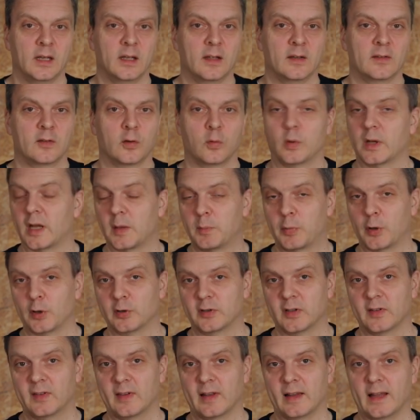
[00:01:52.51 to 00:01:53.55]
So when I
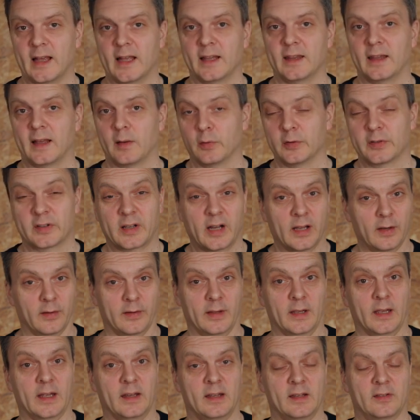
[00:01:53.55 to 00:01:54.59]
purchased the land, that was kind of
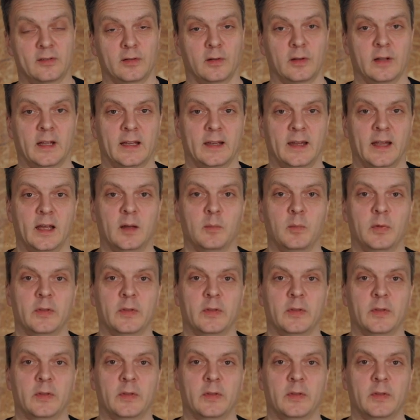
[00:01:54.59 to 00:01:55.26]
the initial idea,